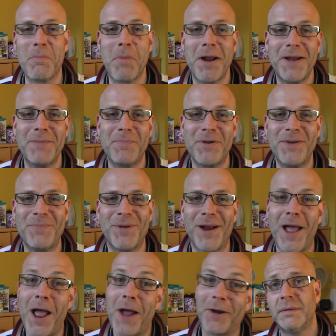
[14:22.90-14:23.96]
many people
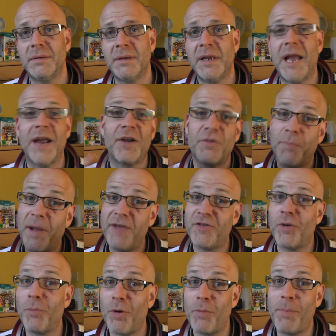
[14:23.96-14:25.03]
are. Yeah, because
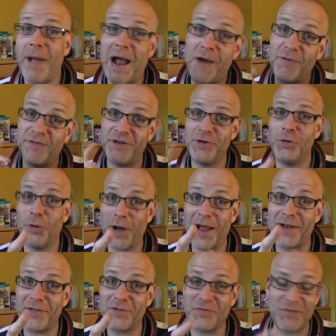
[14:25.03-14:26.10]
based on my Power is in Your
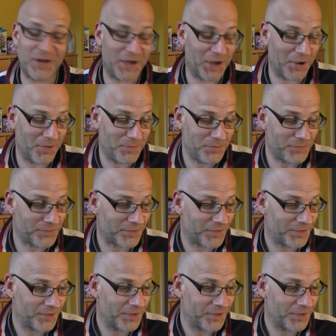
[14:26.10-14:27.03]
Hands videos,